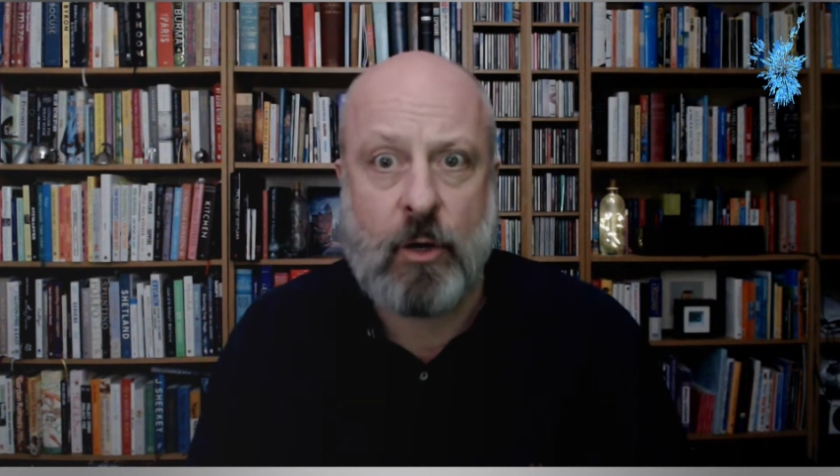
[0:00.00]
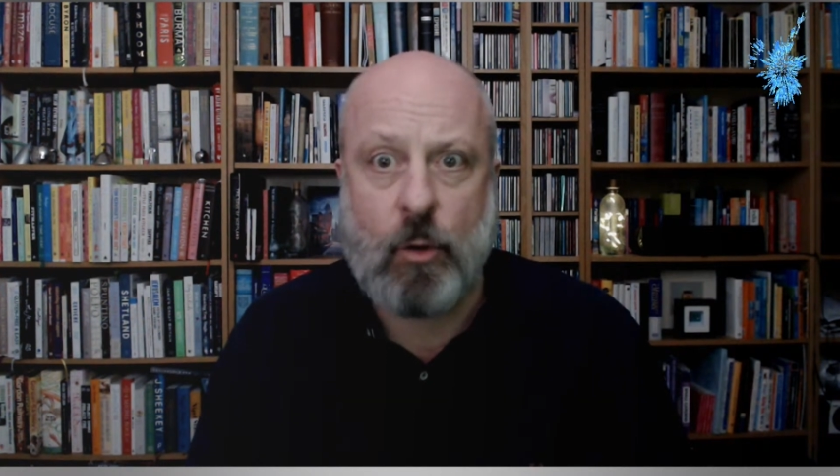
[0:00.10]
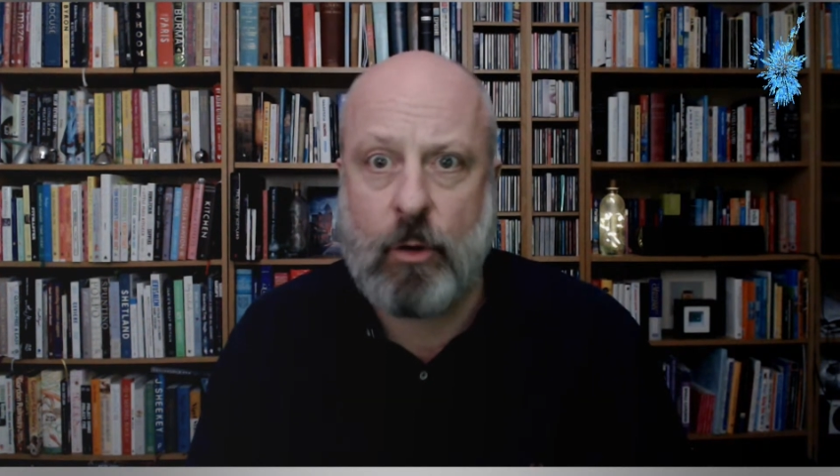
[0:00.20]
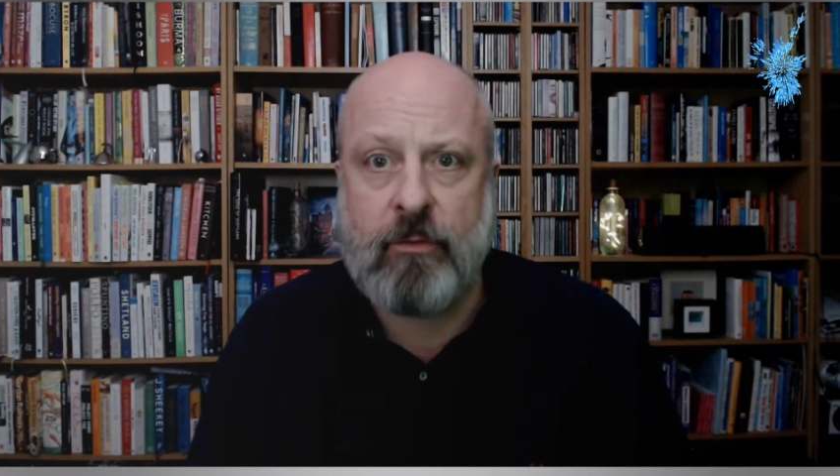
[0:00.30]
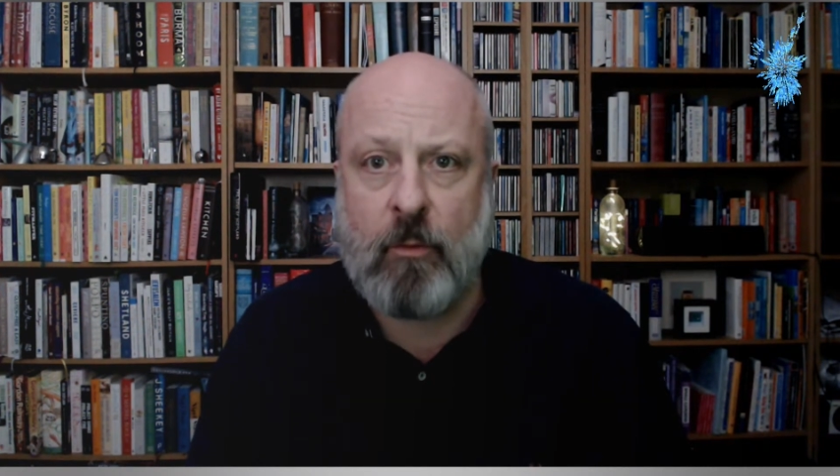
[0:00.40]

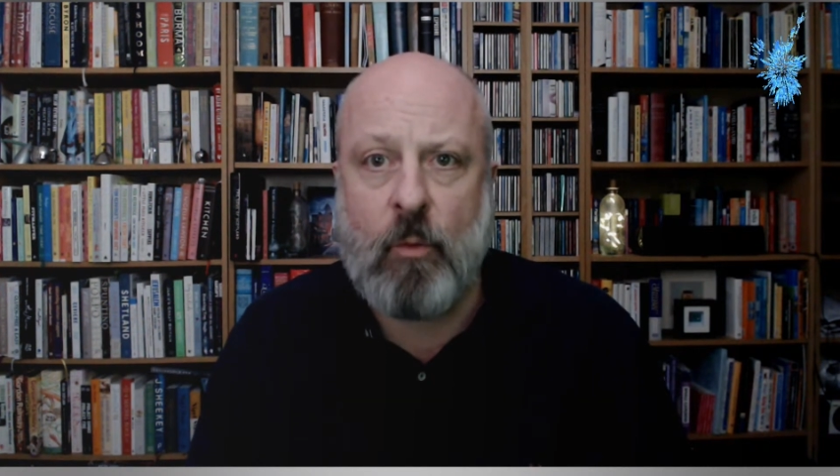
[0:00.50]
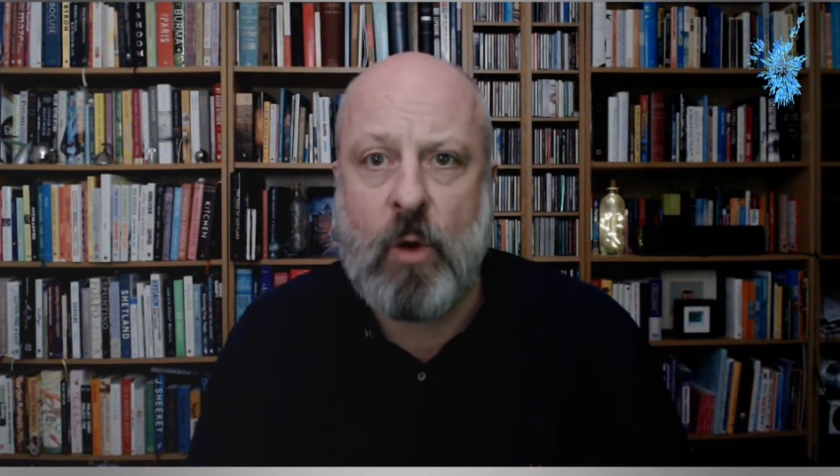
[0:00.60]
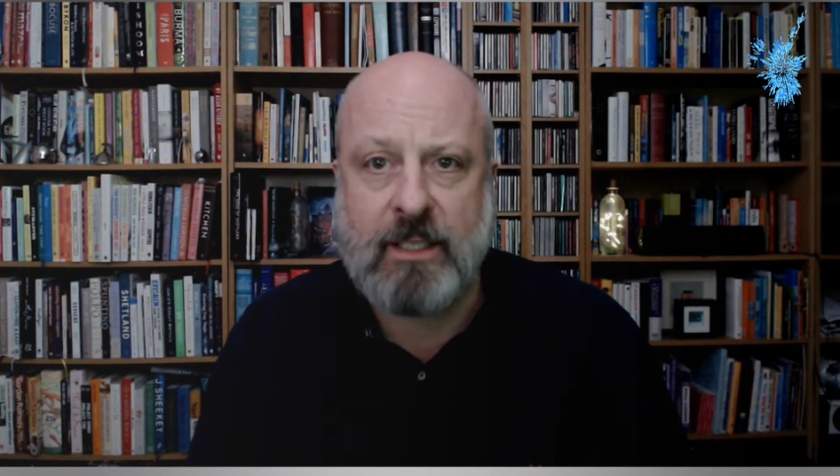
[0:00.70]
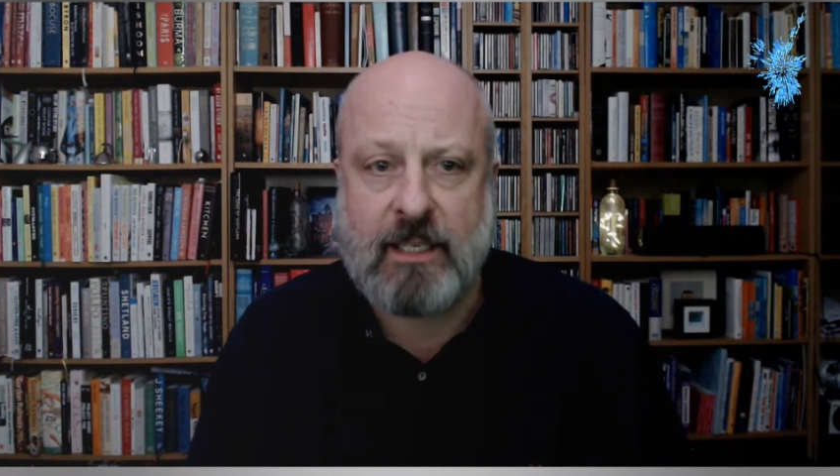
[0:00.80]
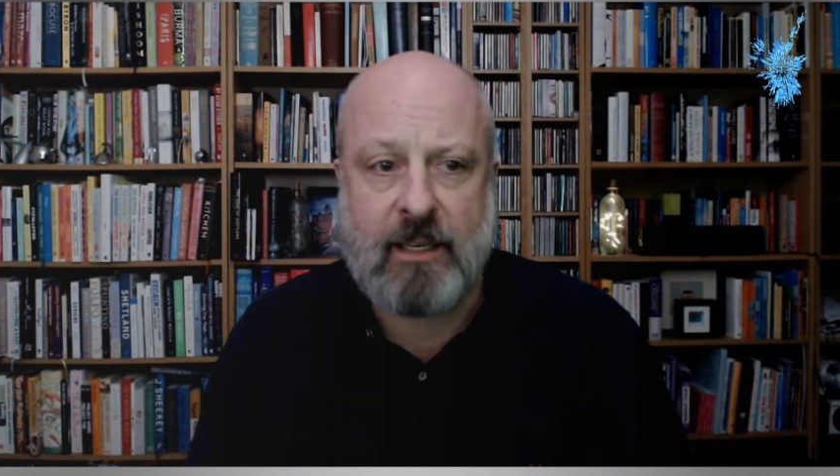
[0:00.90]
going from
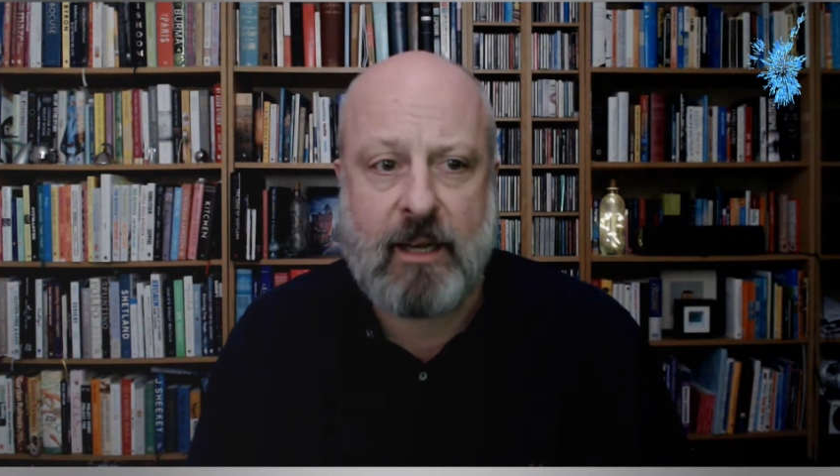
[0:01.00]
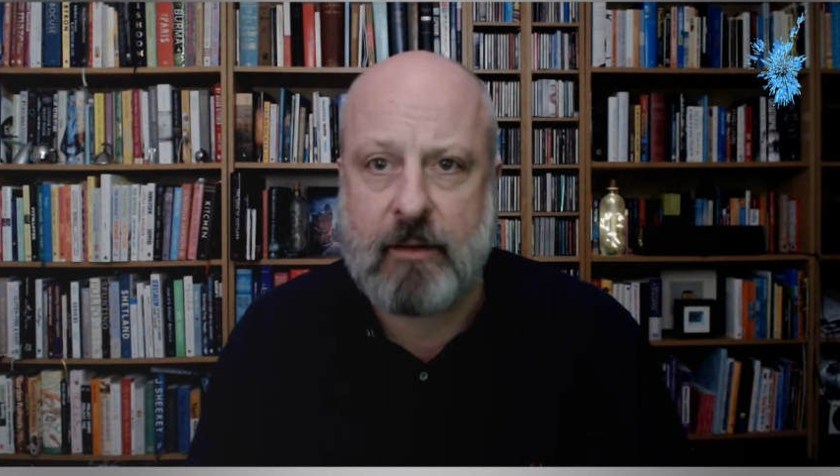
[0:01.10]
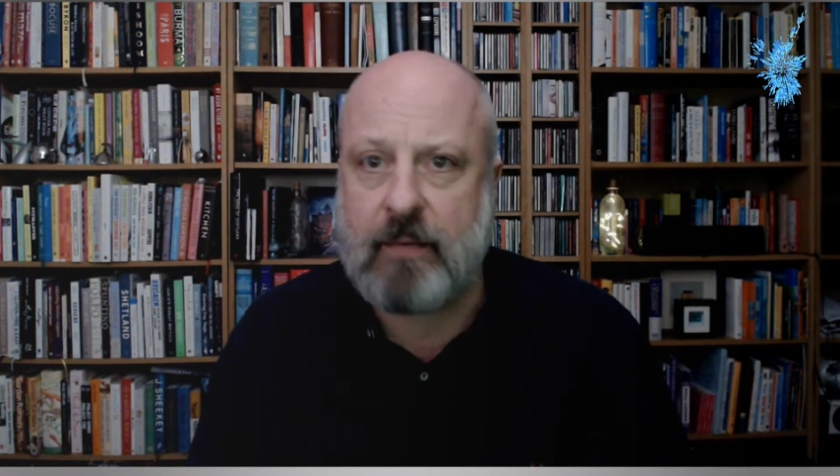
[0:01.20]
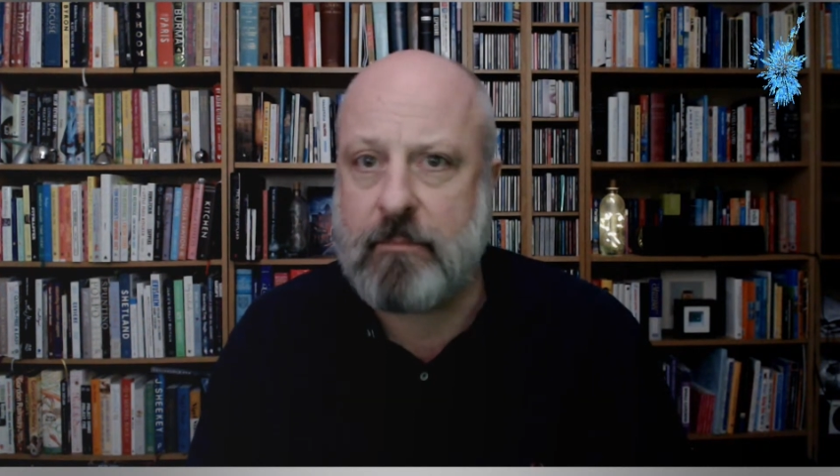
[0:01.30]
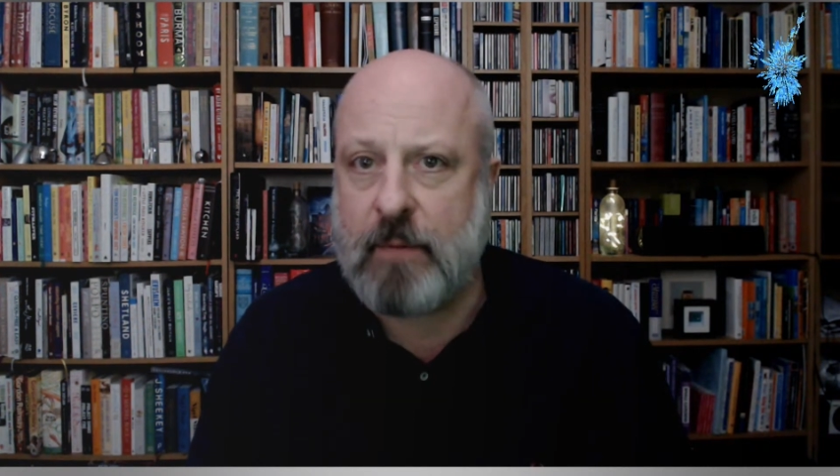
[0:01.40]
one to the
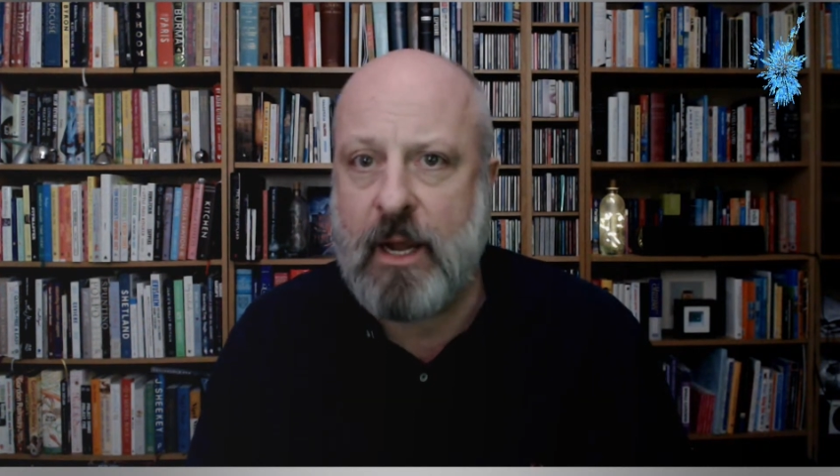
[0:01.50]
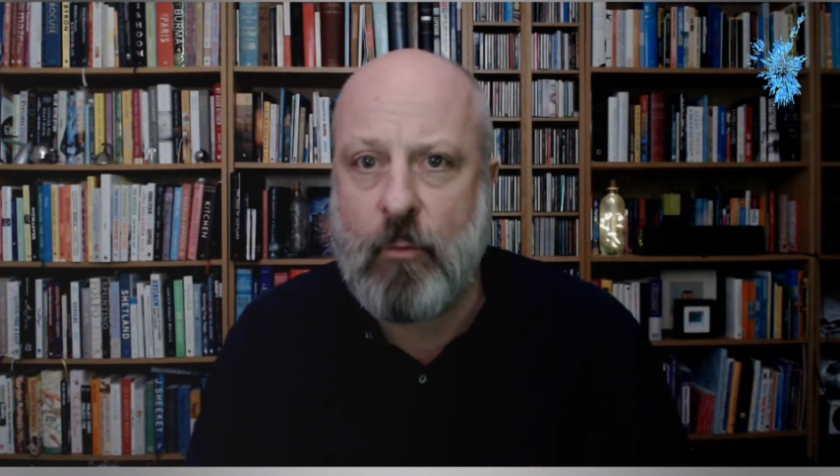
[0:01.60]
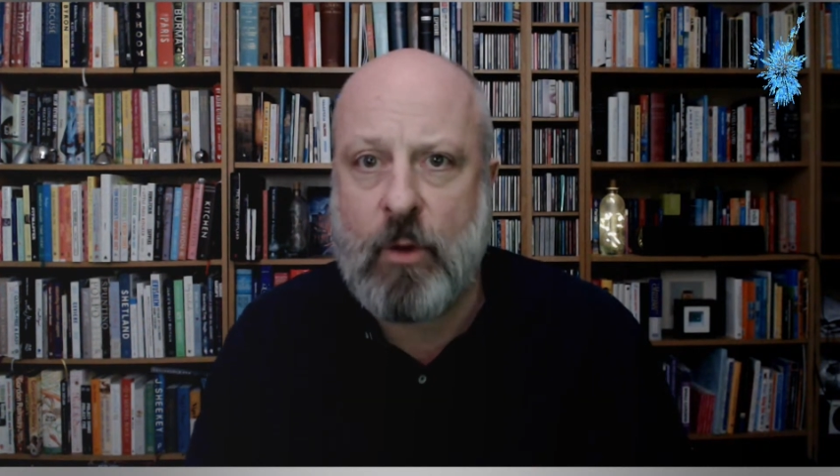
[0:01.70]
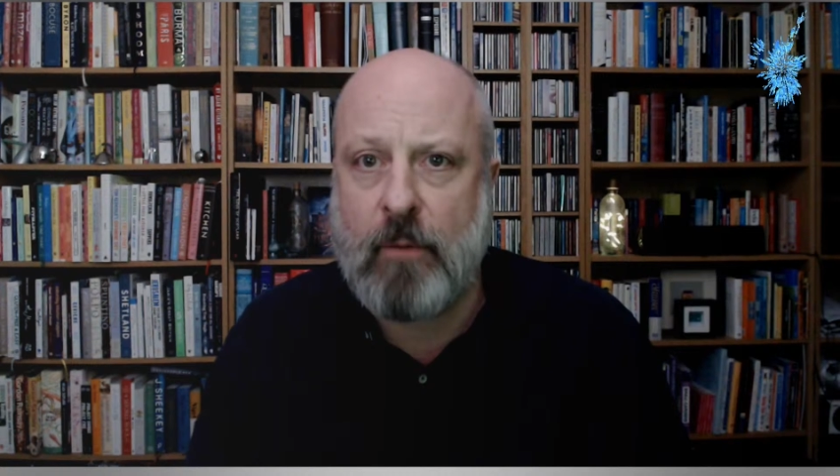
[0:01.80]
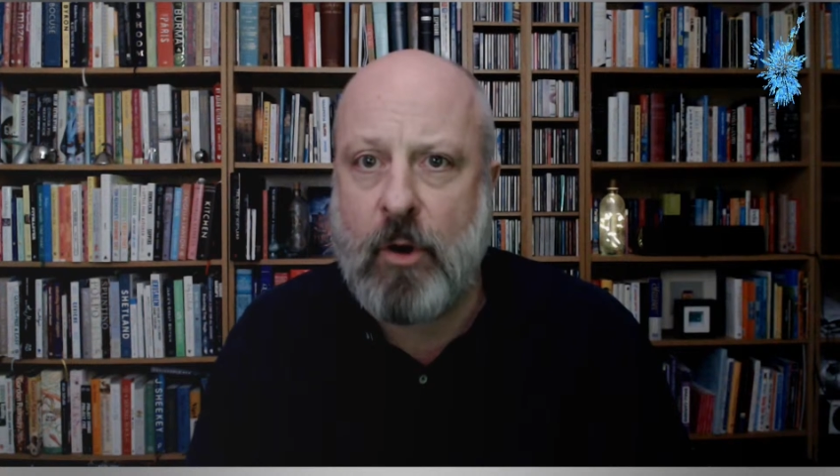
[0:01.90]
other
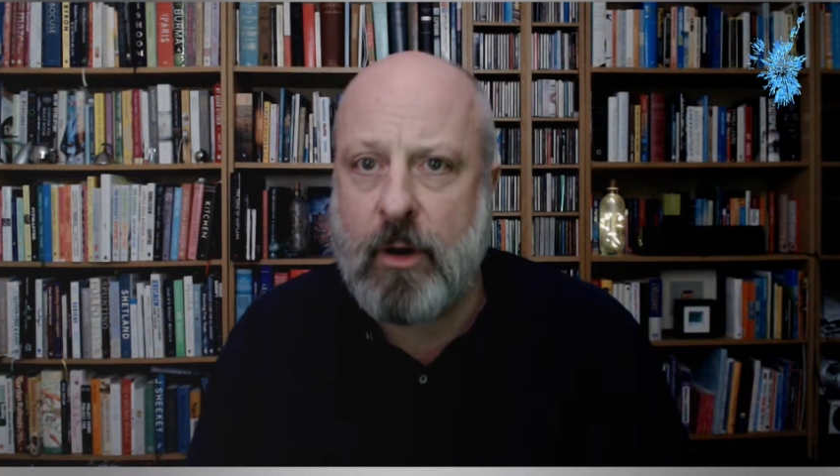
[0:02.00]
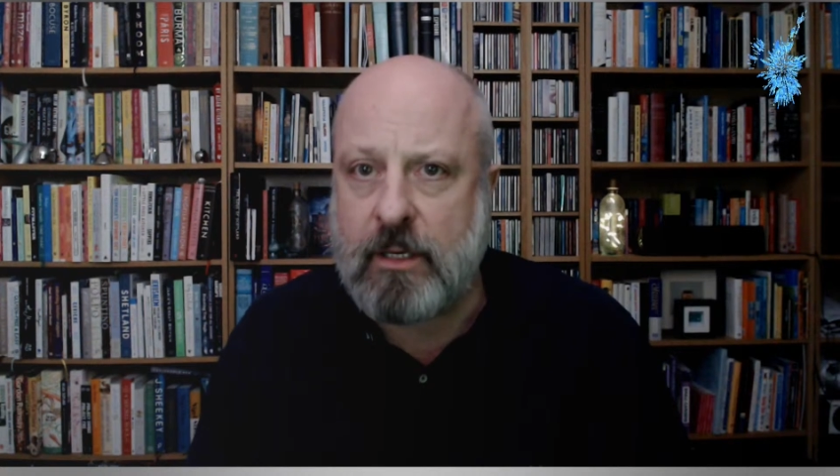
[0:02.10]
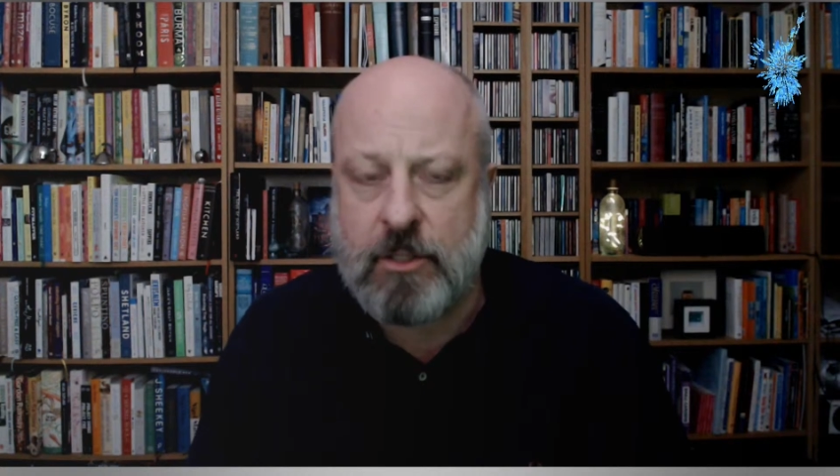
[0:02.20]
one morning.